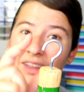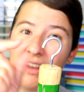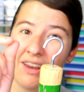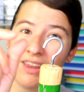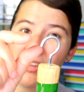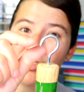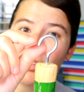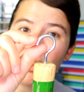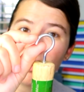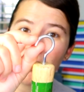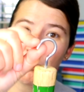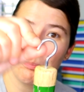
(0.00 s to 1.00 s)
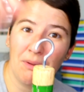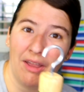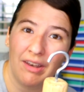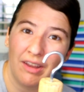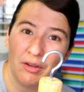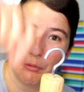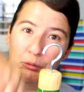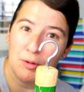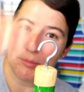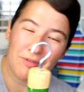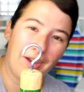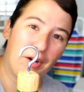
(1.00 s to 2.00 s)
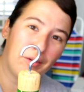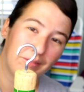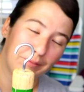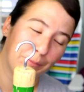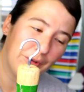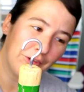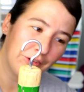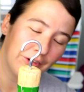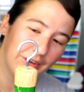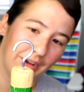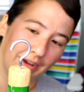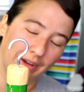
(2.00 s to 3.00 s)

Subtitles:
It easily gets bent and ripped out when you're,